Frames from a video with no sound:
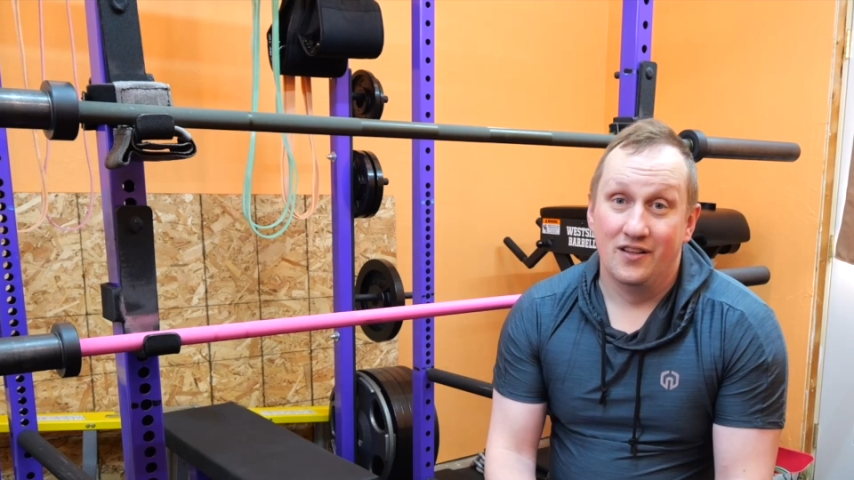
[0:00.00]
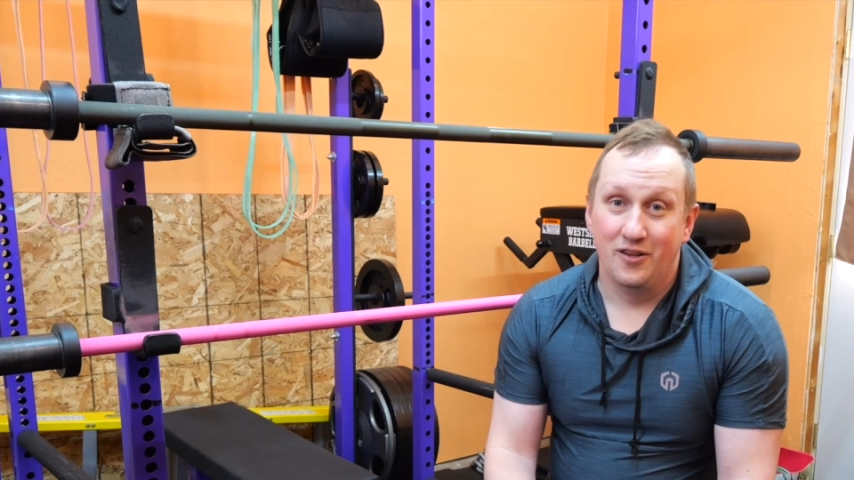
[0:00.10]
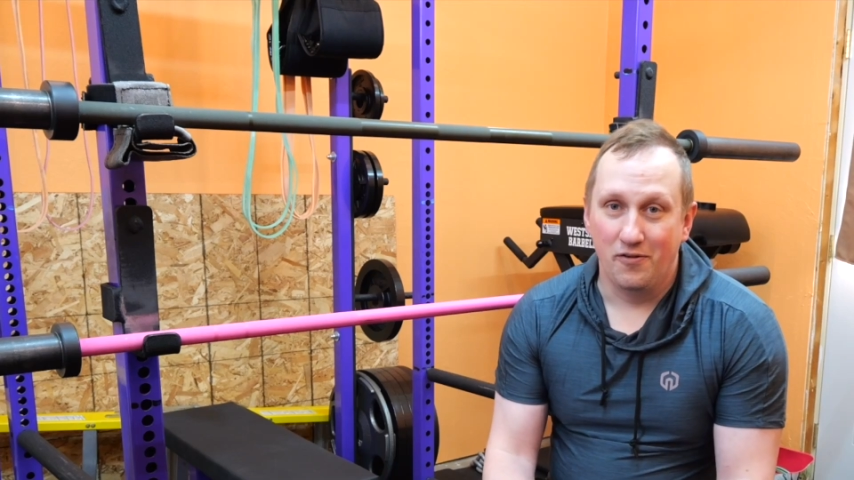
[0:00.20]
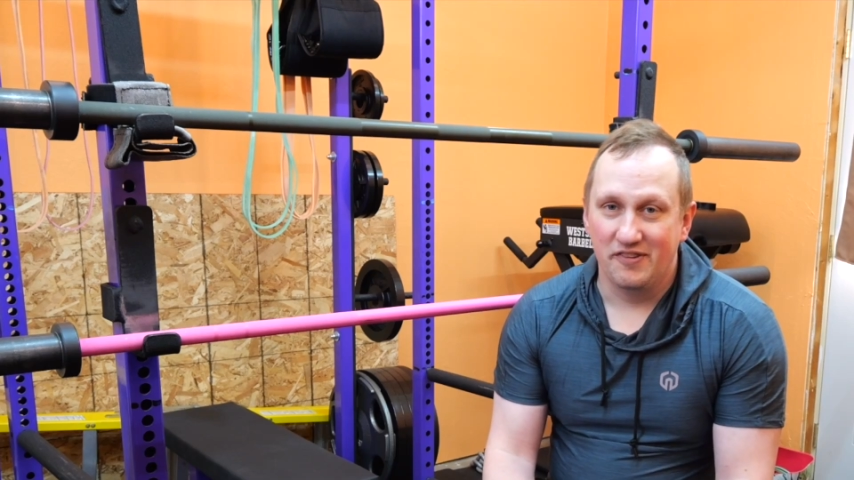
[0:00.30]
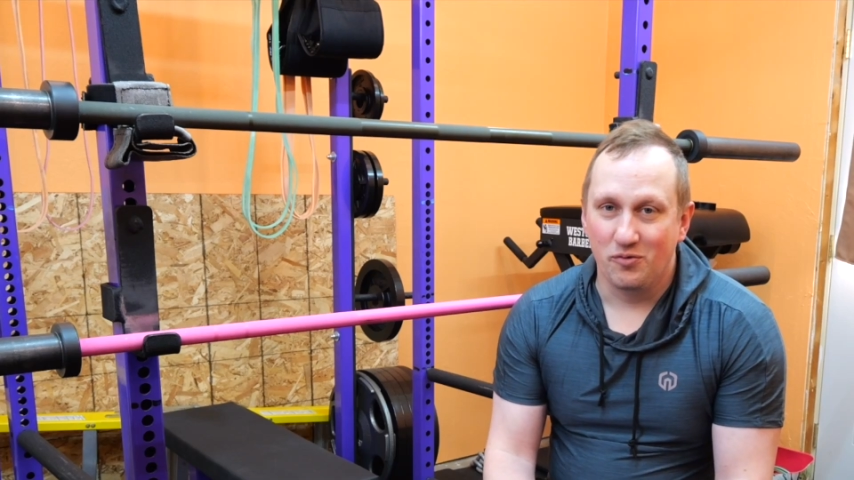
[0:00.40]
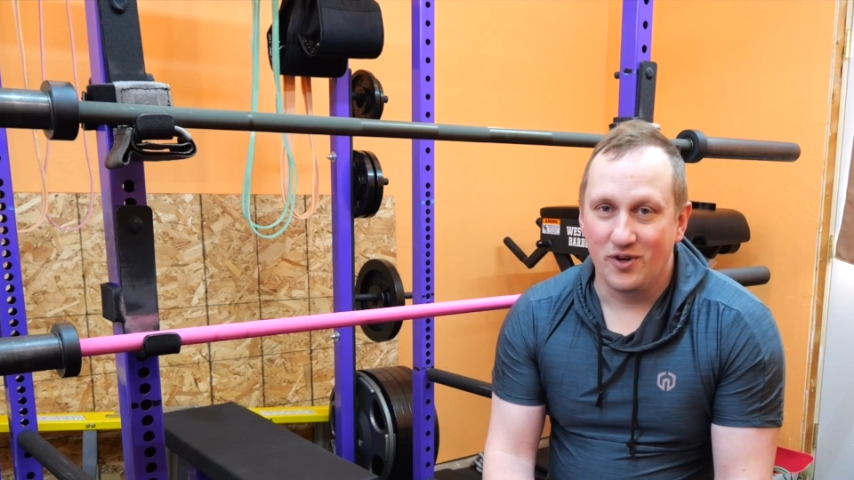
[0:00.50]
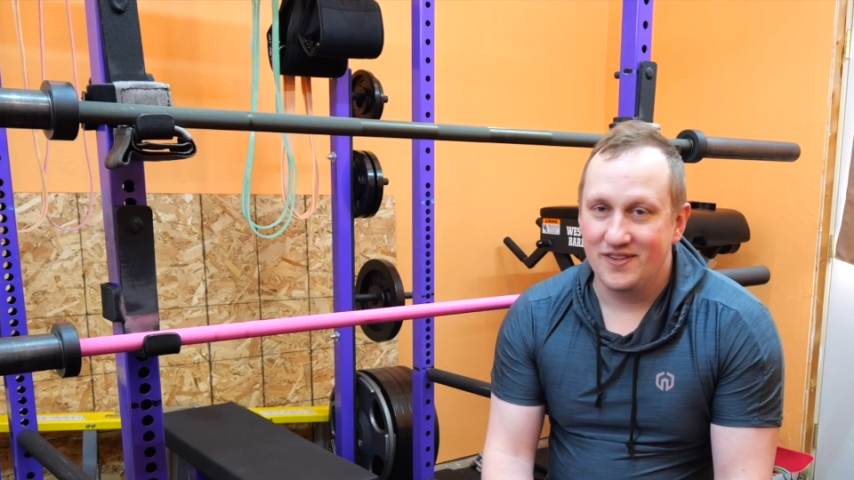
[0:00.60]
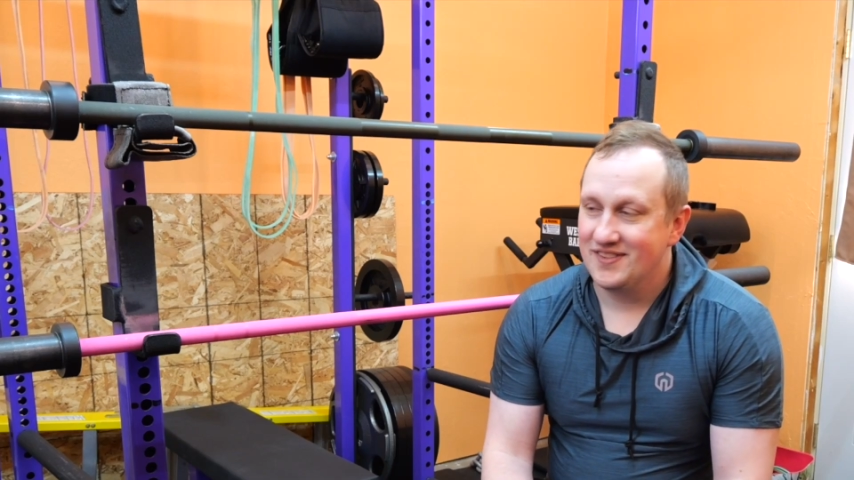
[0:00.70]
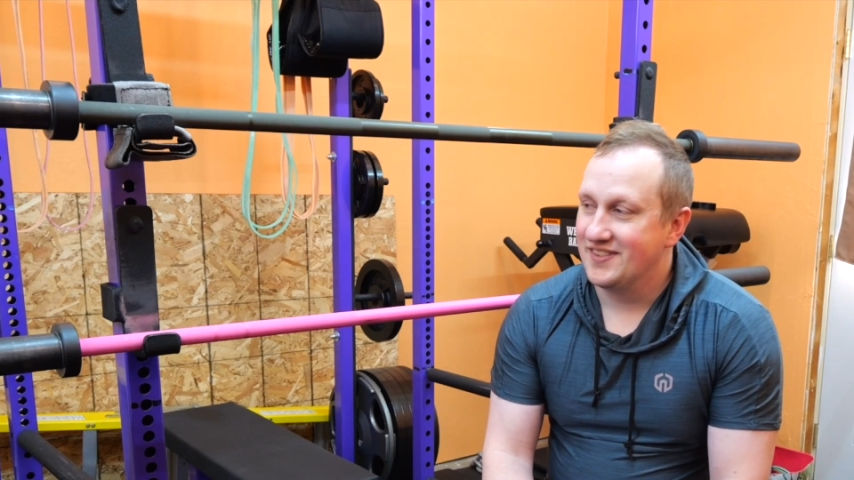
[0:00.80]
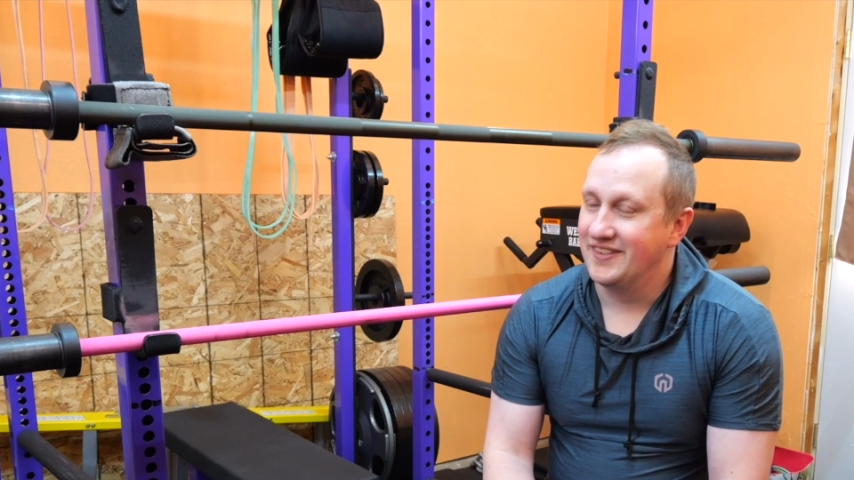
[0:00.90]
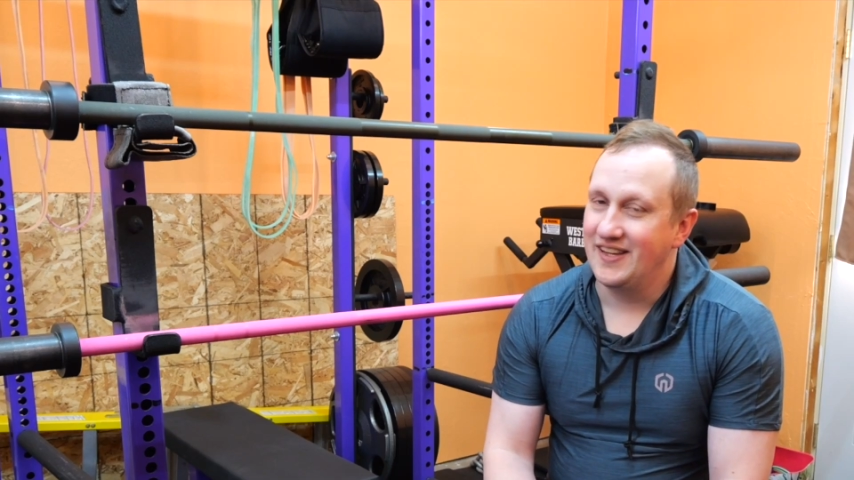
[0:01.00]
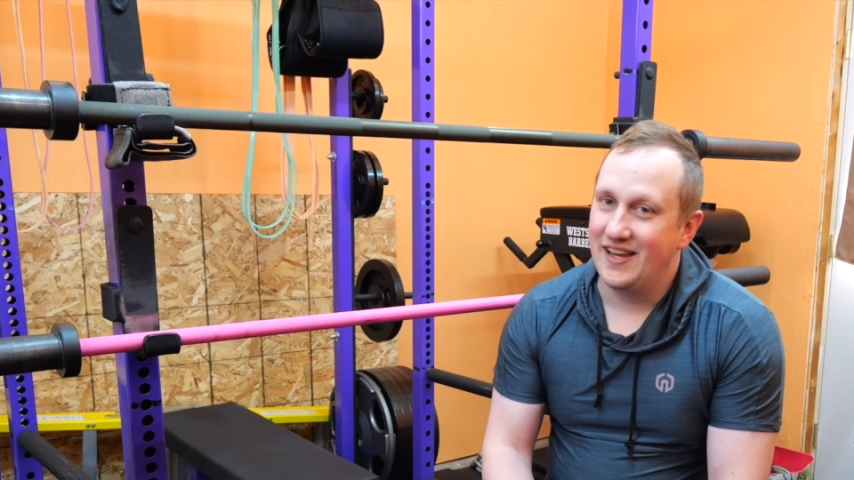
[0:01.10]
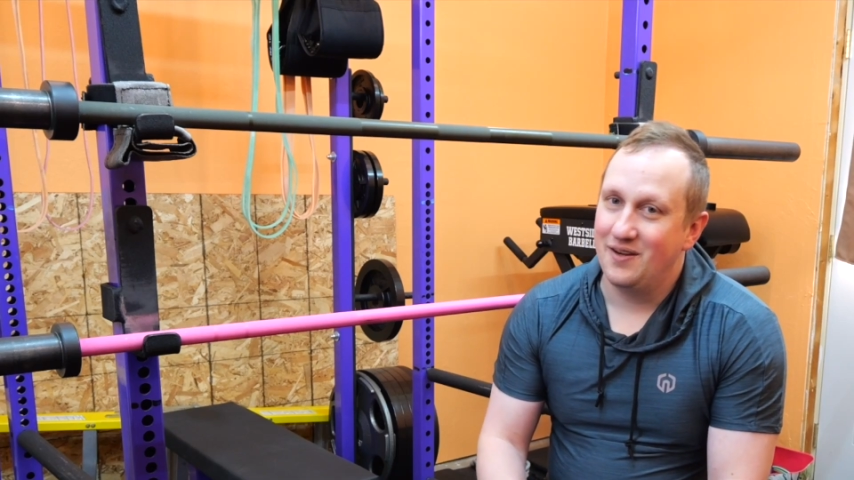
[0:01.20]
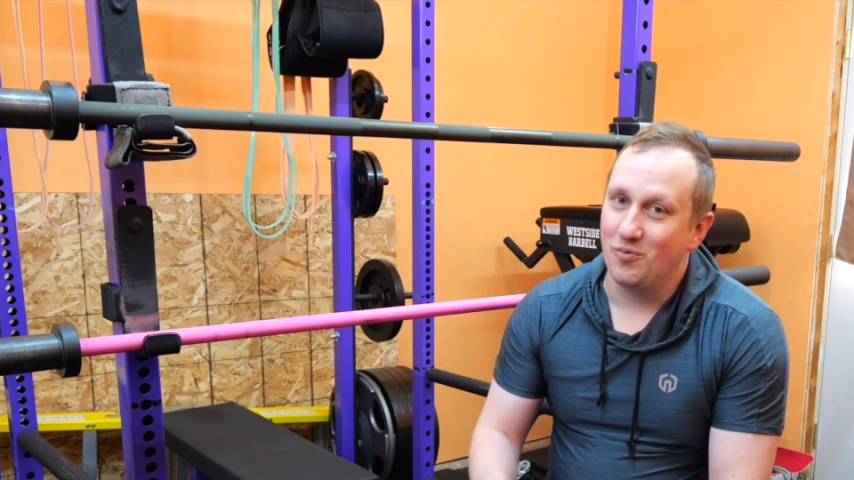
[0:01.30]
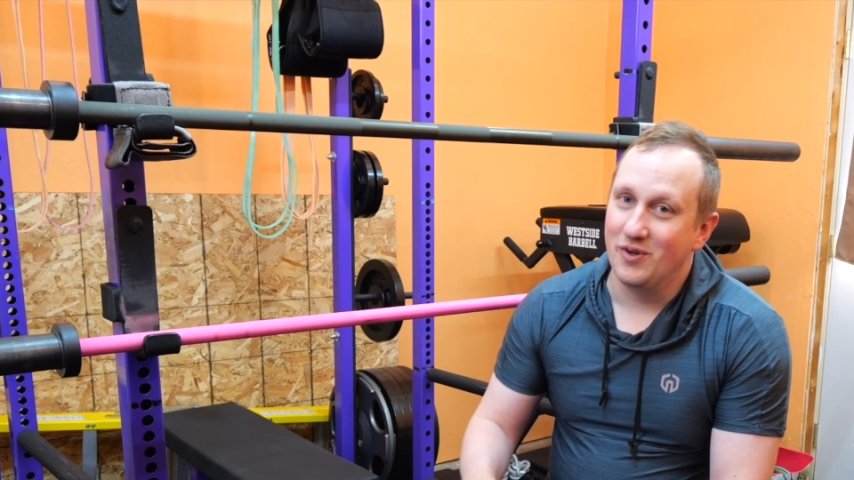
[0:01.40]
Hello everyone,
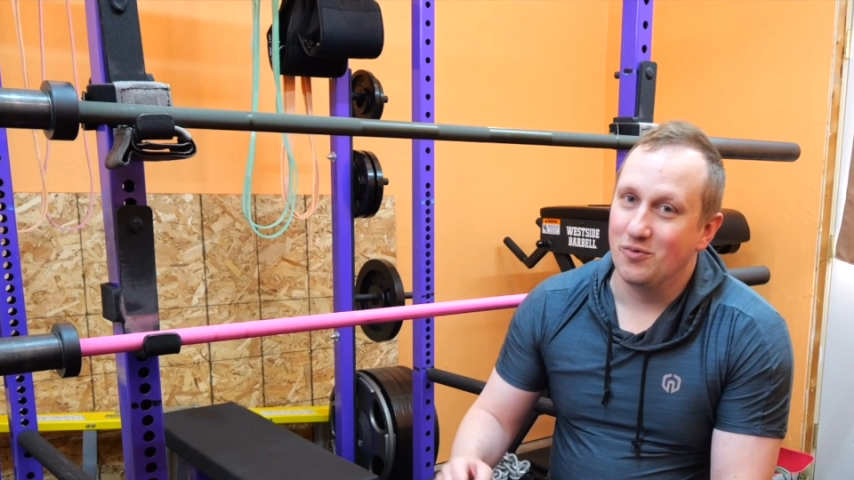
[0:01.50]
today we